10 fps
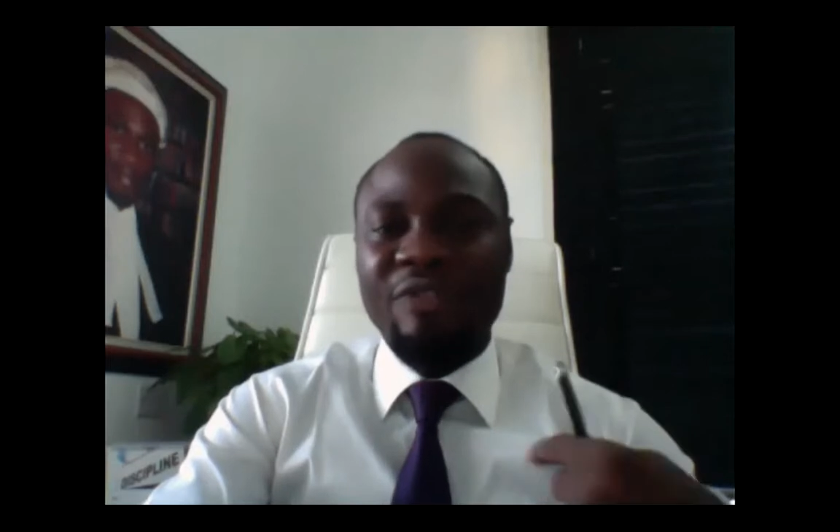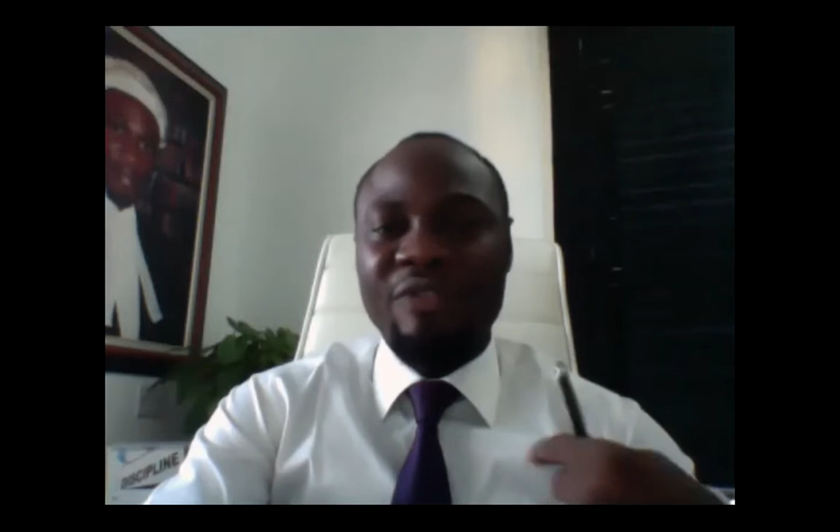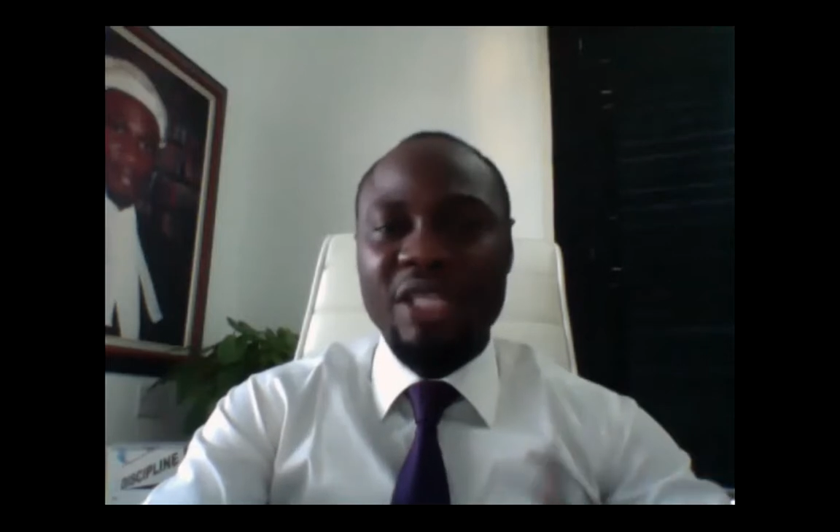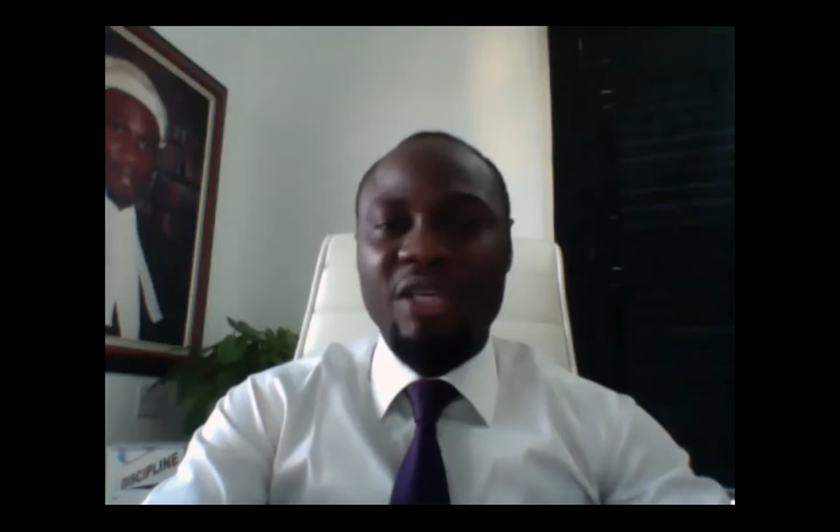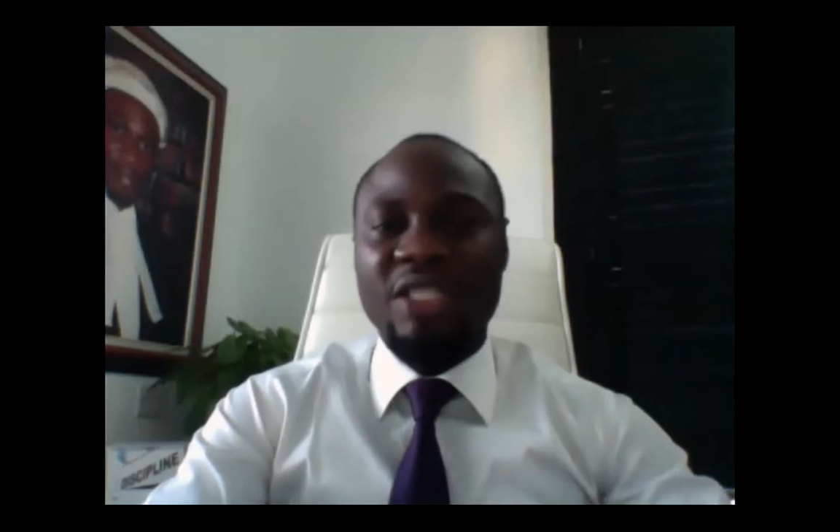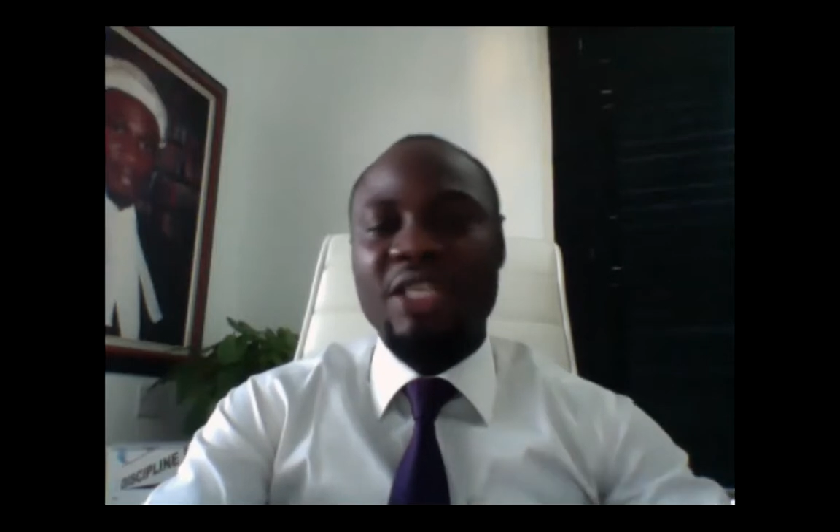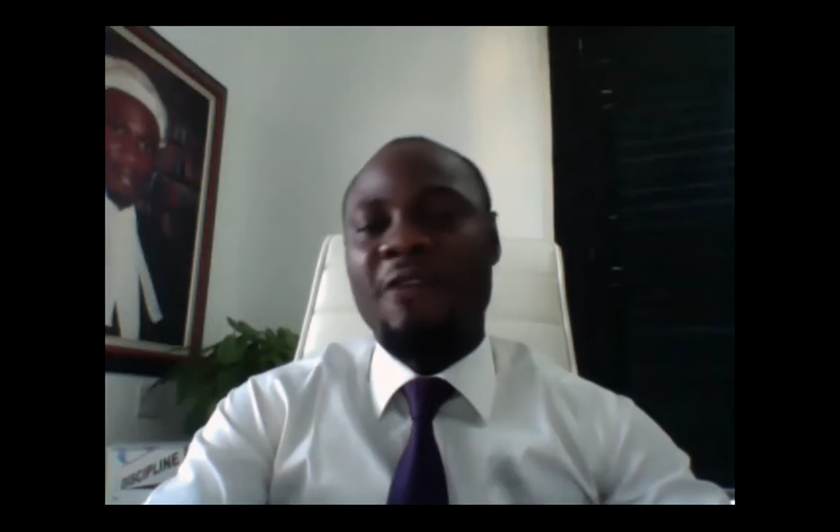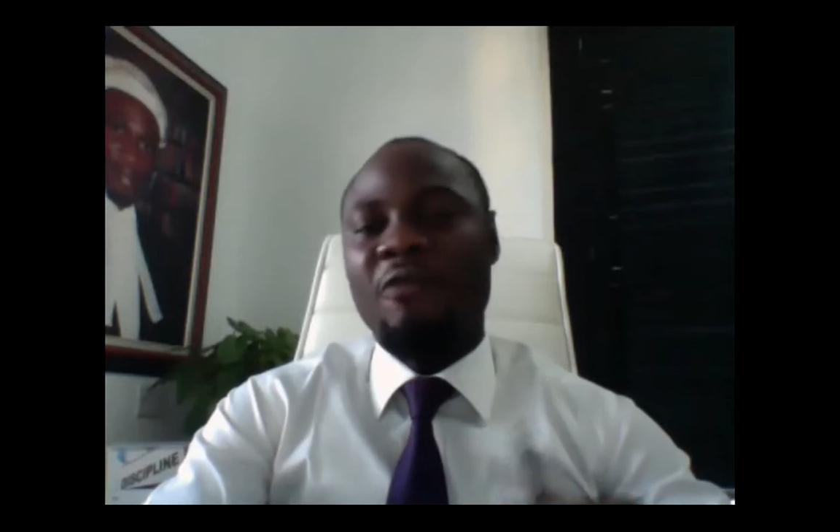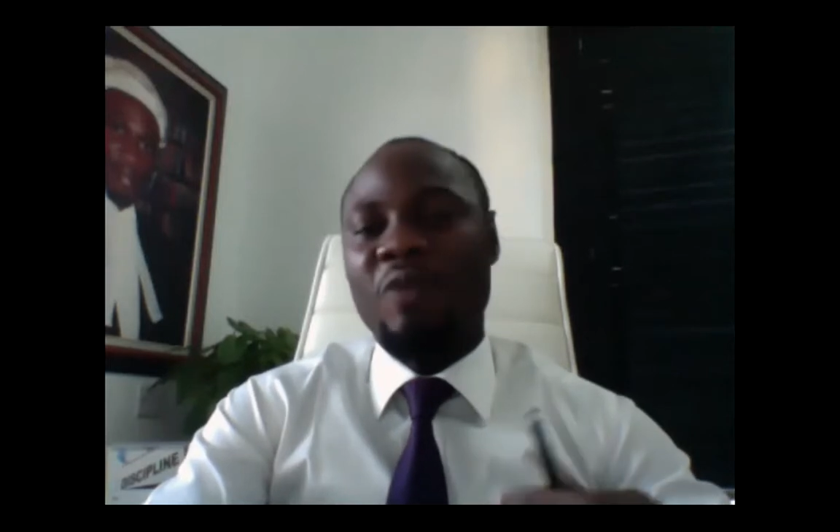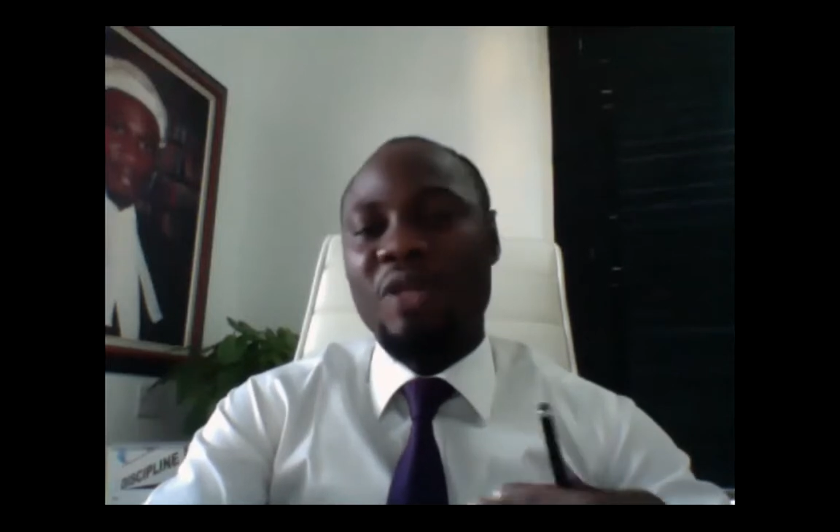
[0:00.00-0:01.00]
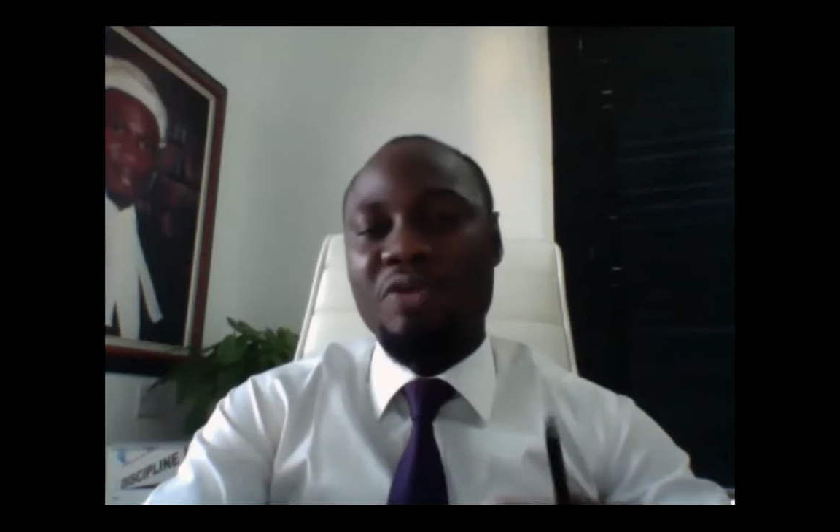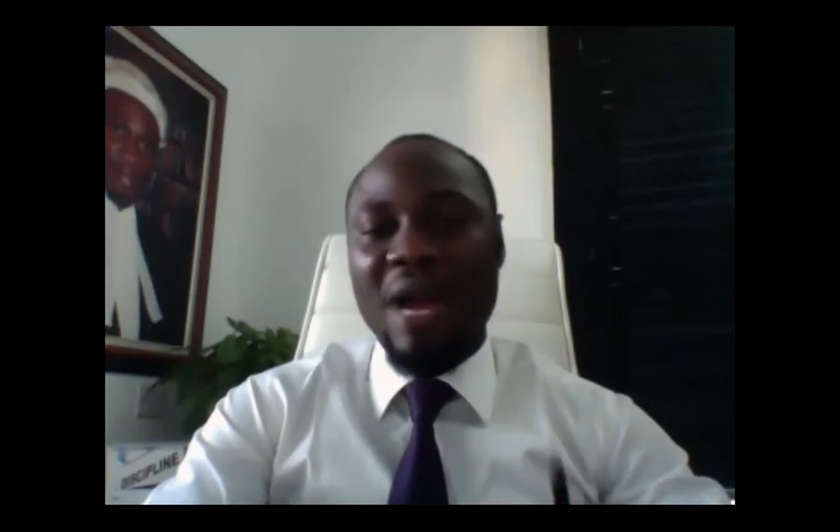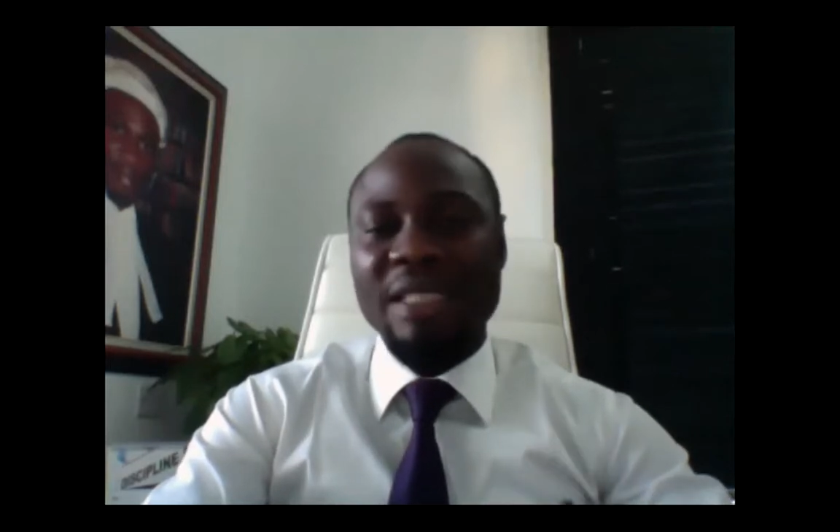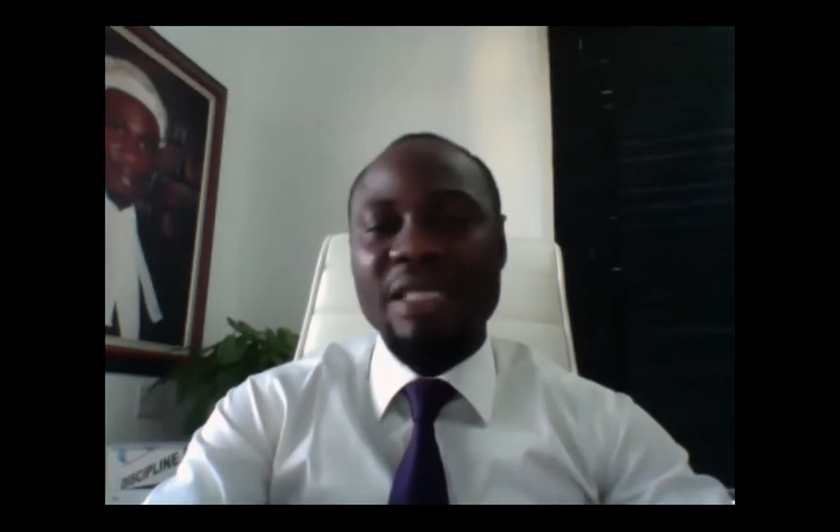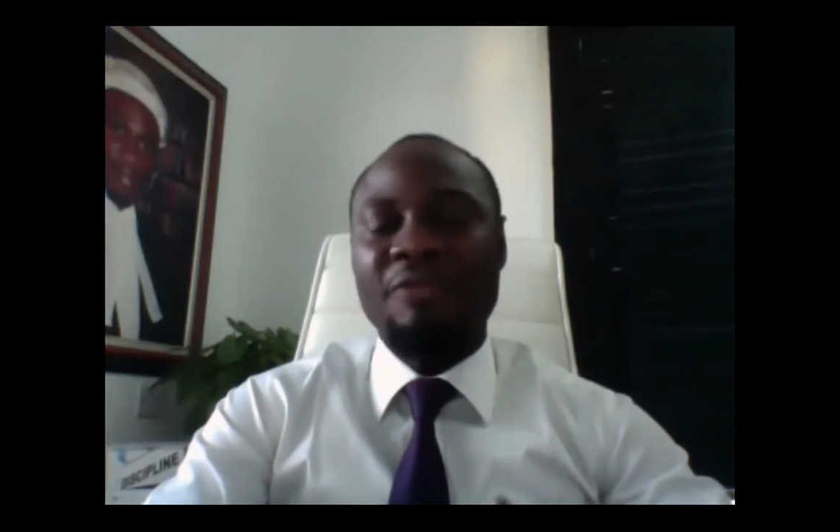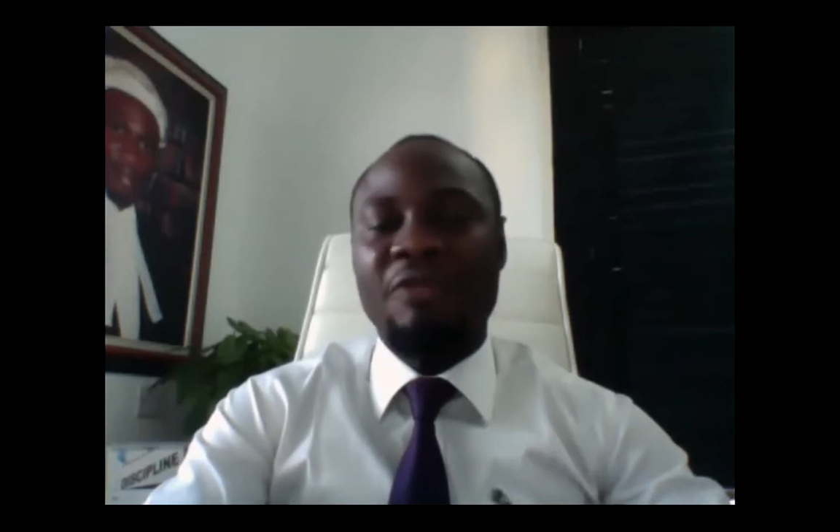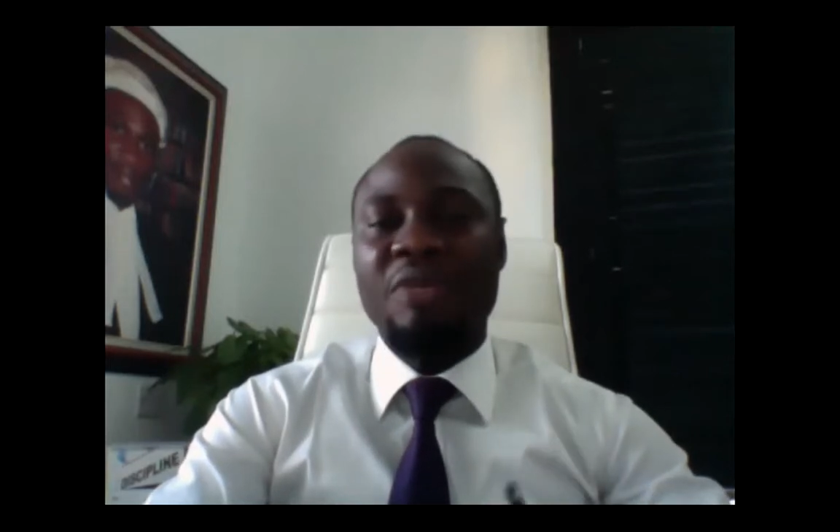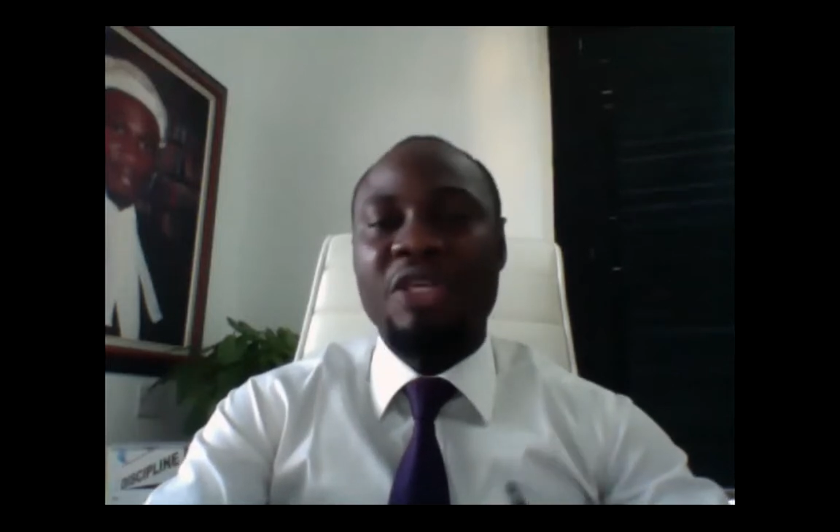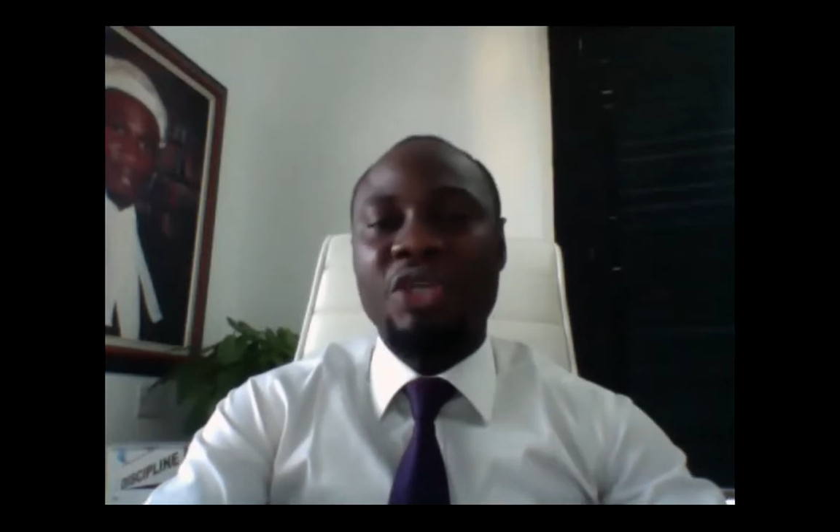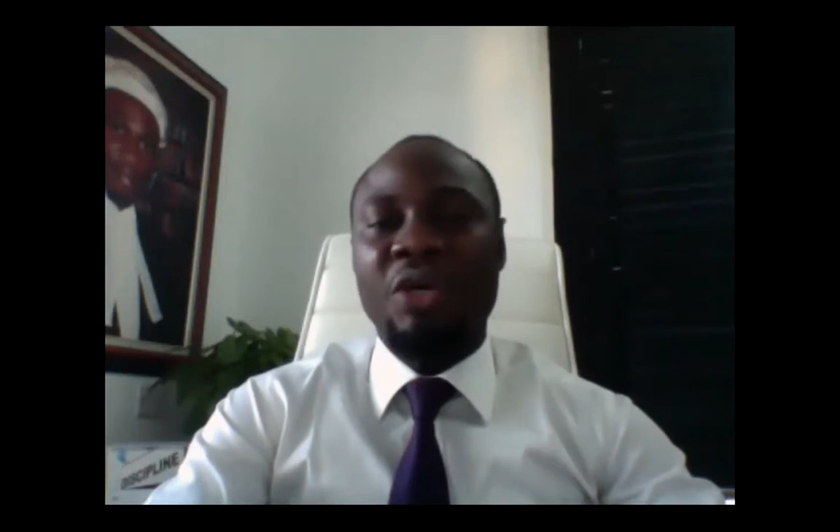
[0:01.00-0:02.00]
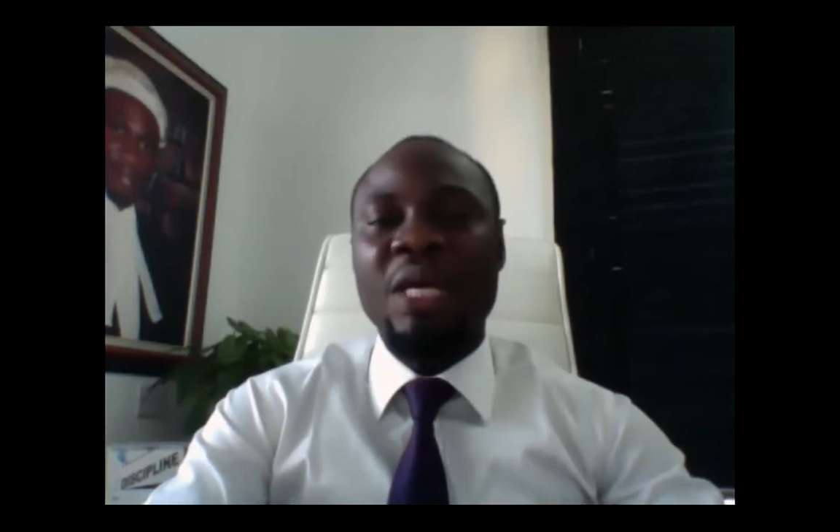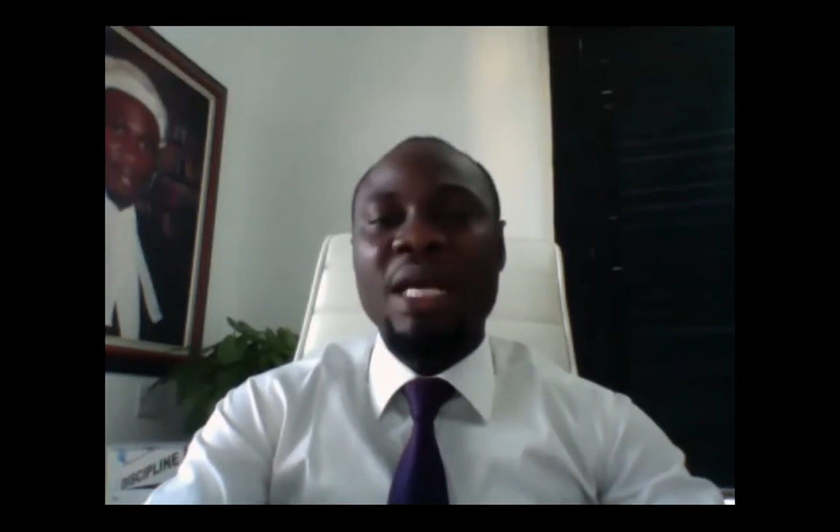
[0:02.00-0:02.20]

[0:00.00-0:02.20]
giving yourself with the right information